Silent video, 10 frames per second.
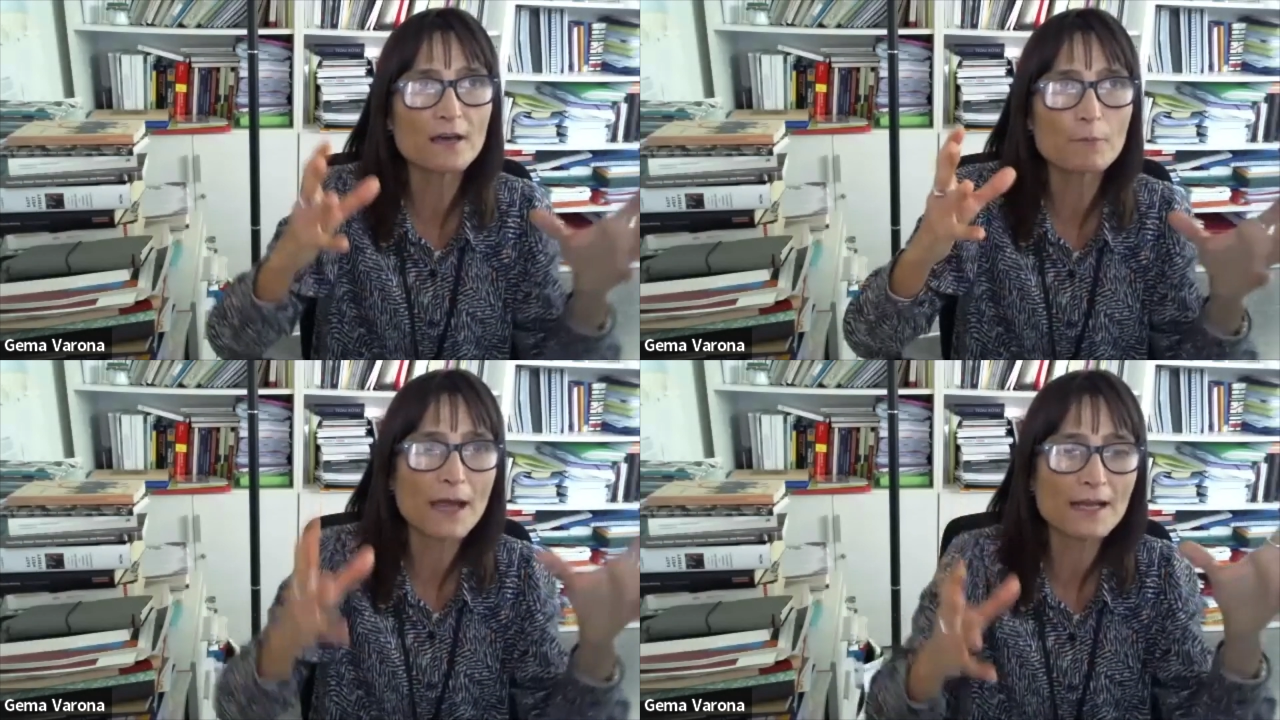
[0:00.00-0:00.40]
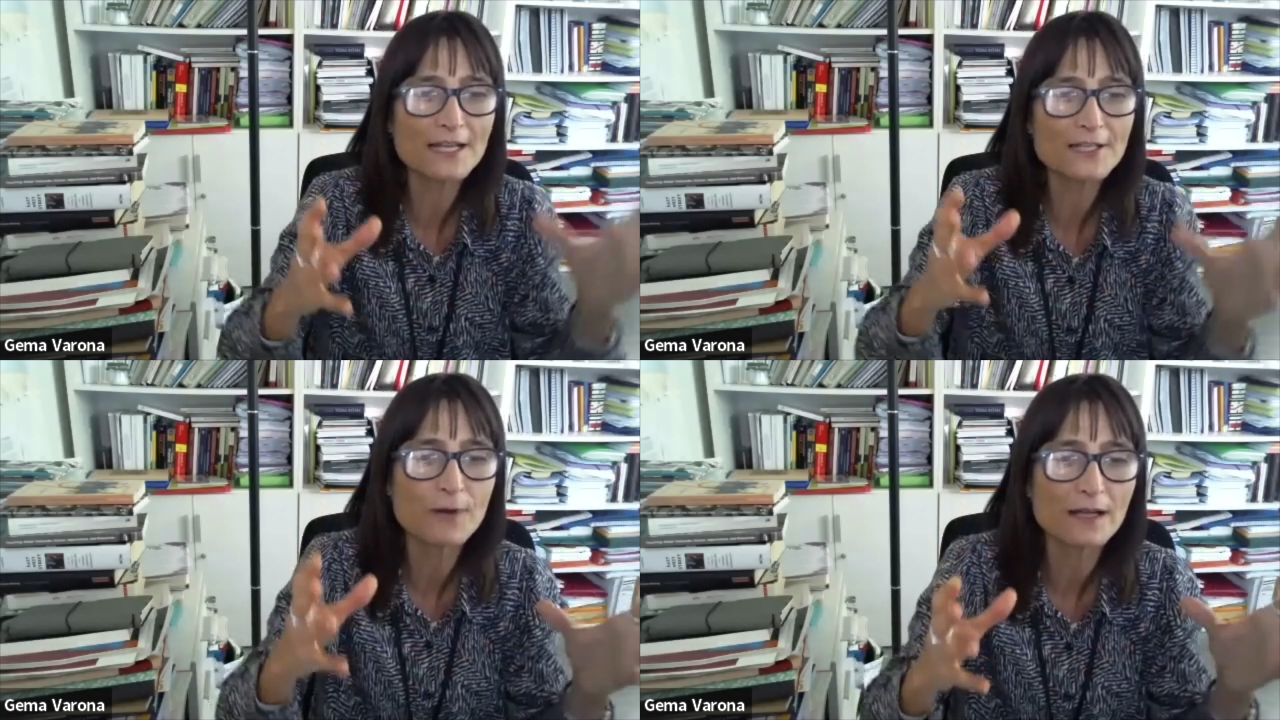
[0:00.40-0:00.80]

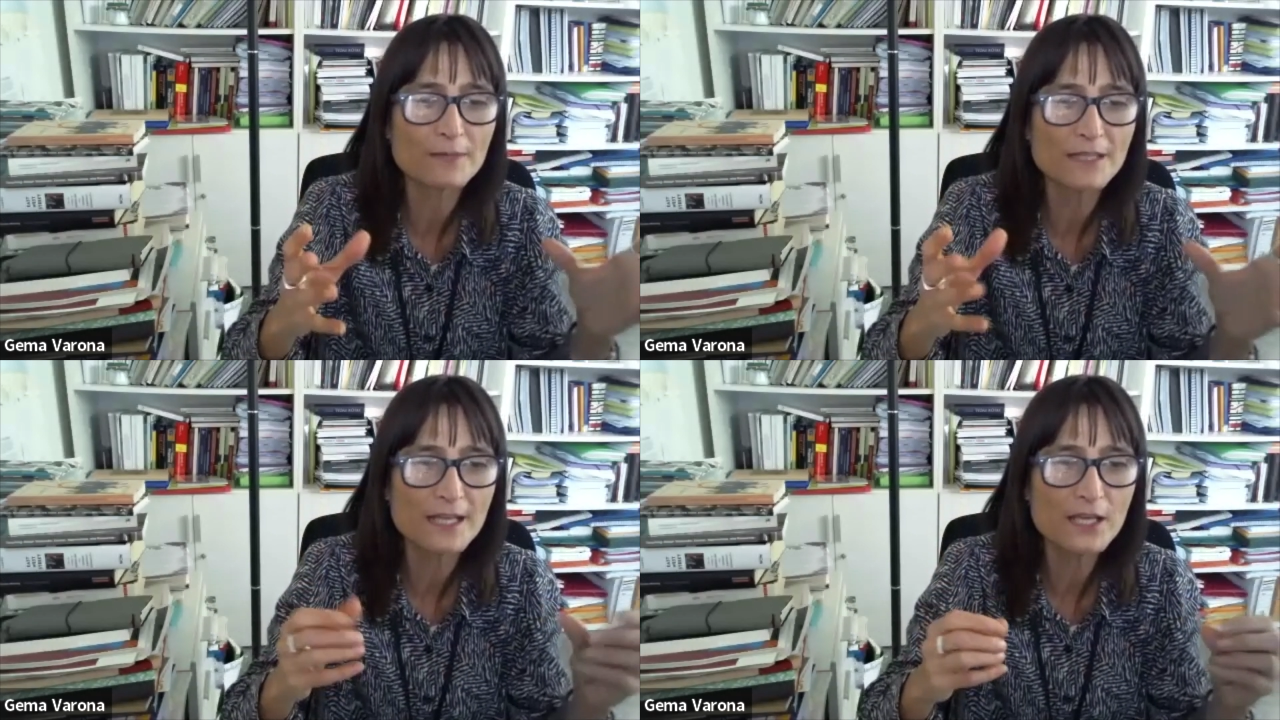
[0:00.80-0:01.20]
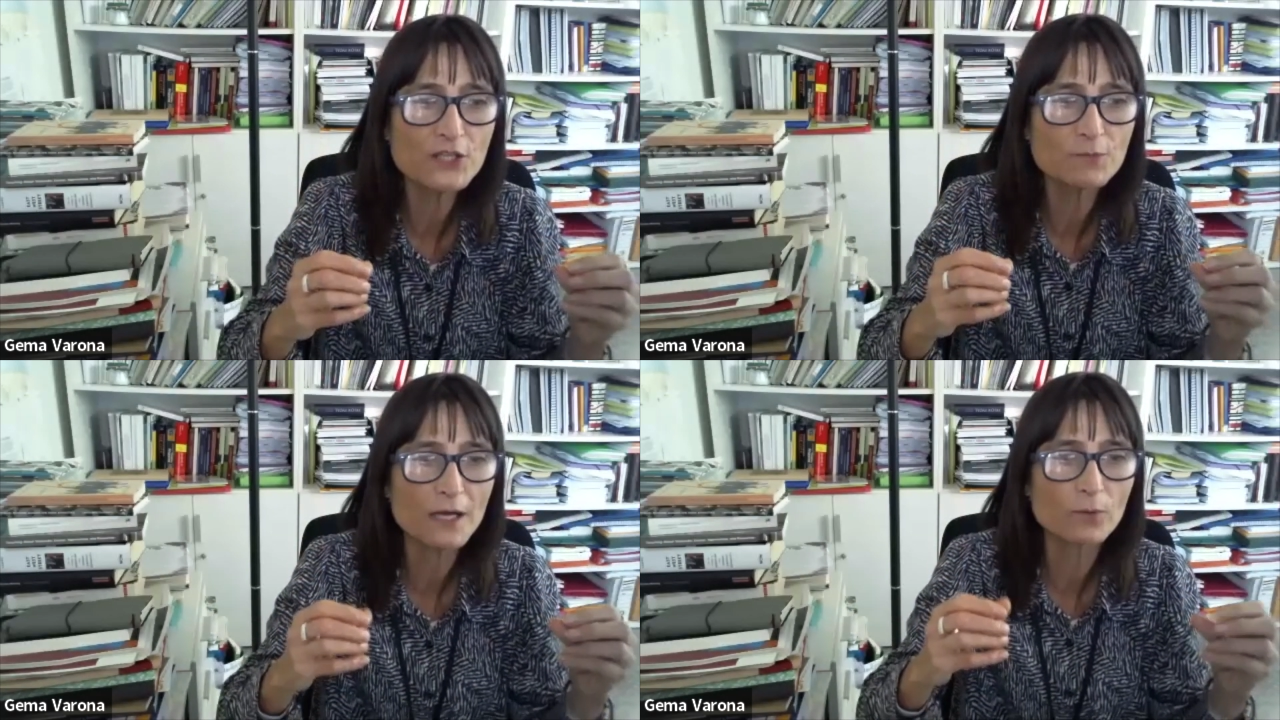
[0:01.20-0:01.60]
bilateral
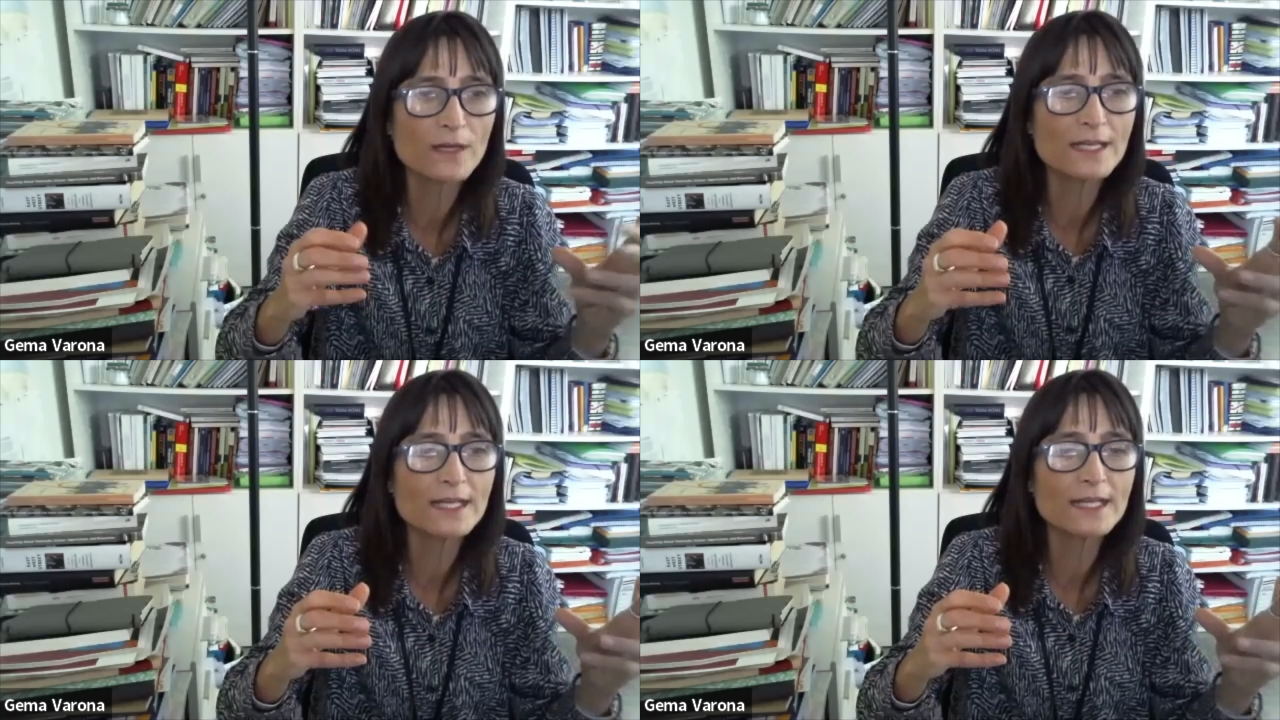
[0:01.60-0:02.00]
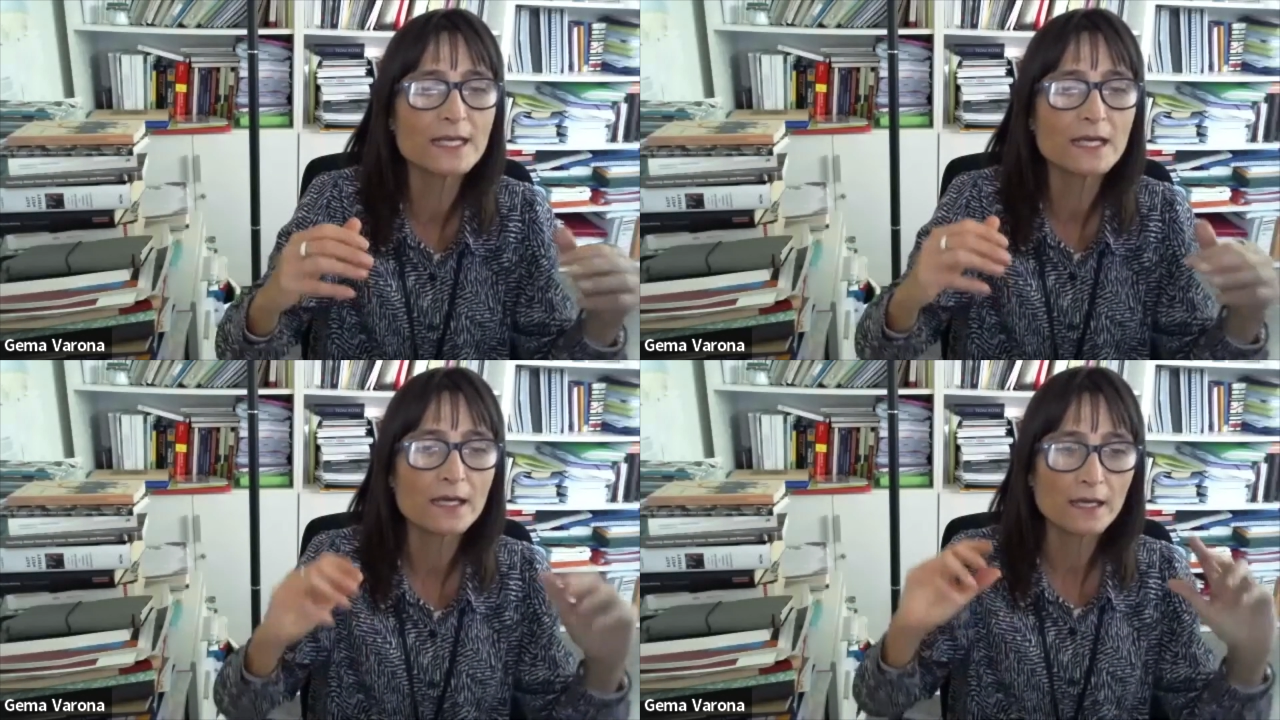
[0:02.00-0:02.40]
mediation, but we need
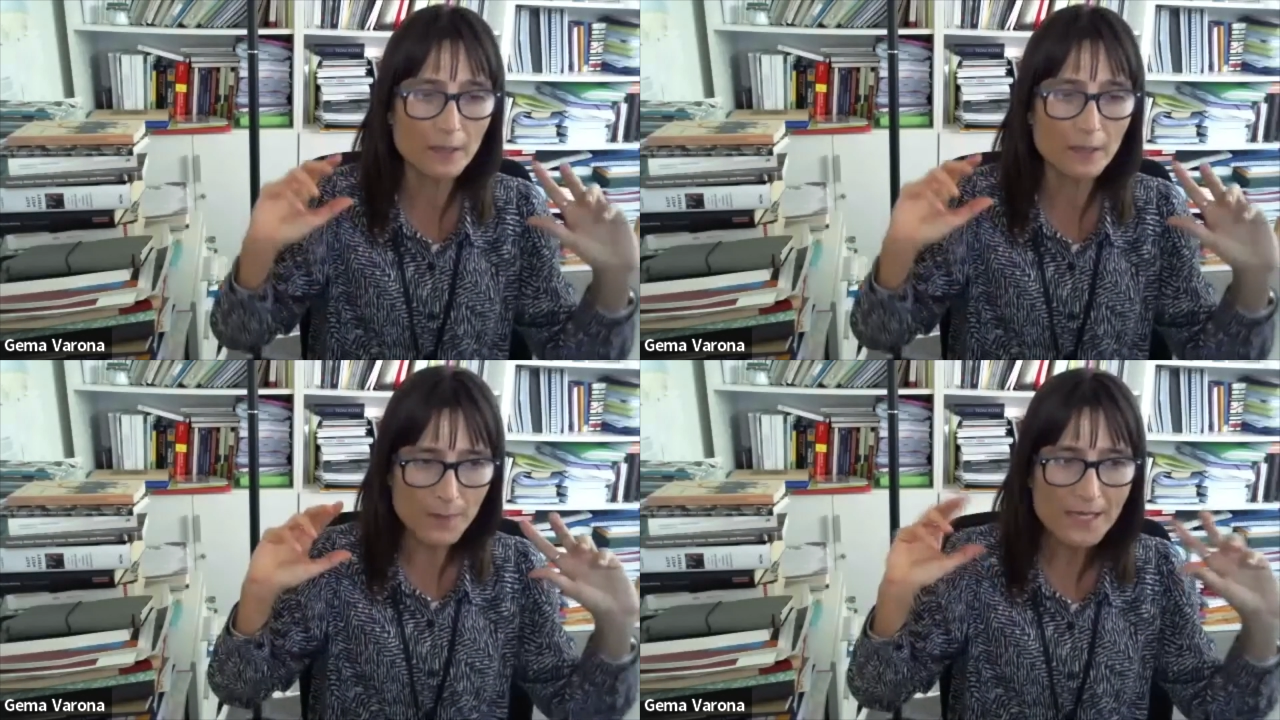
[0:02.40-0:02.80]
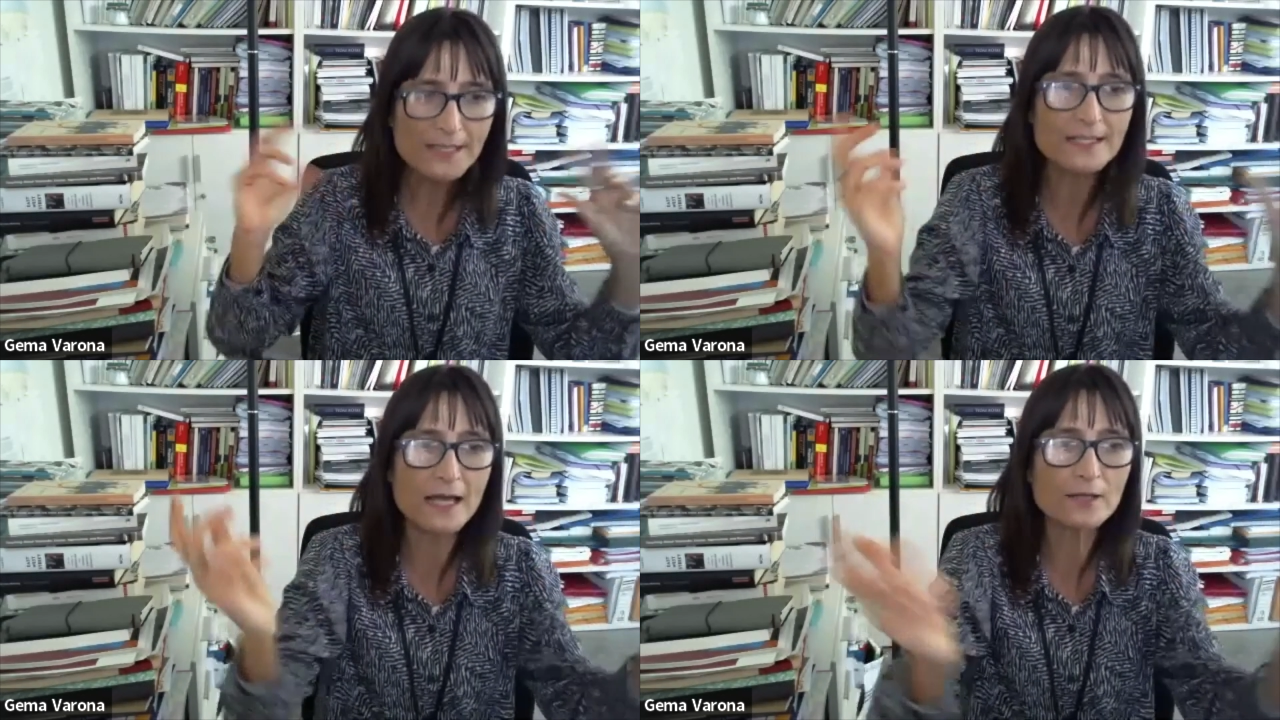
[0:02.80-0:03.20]
a big
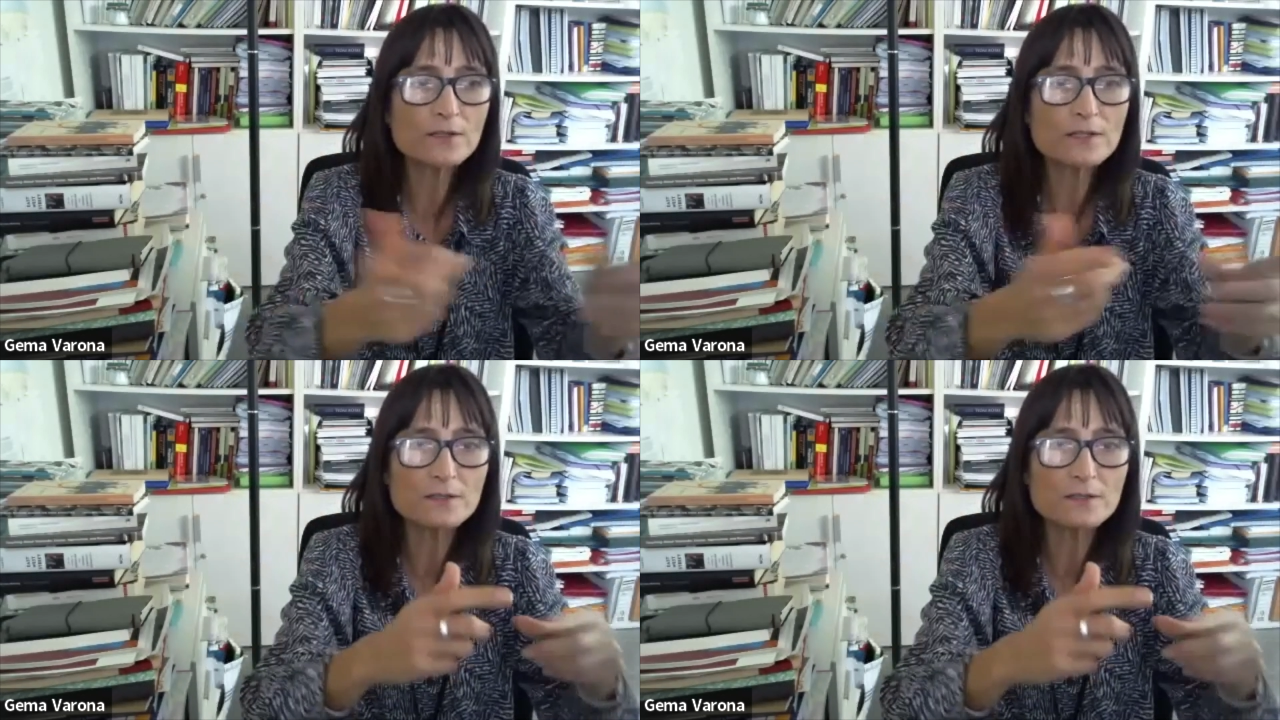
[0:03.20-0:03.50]
cycles.